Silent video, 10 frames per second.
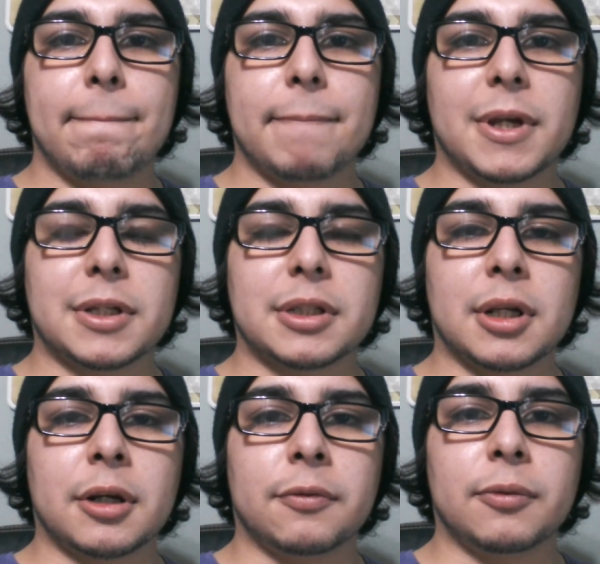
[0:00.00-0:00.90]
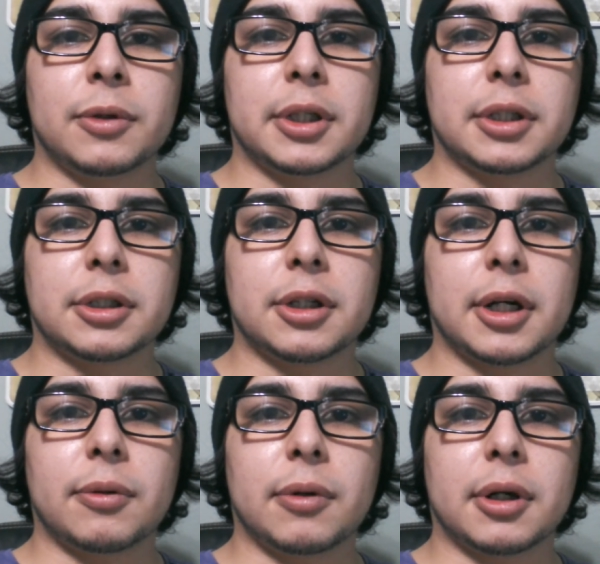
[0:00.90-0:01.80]
That she's not even willing to try
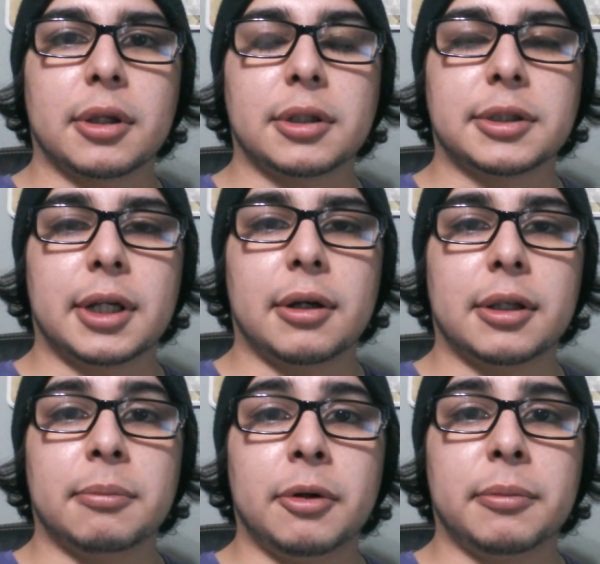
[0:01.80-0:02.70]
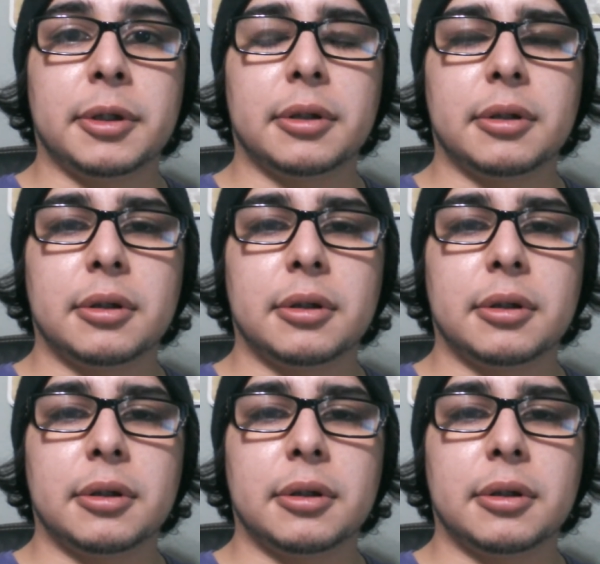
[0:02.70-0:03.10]
to work things out at the moment.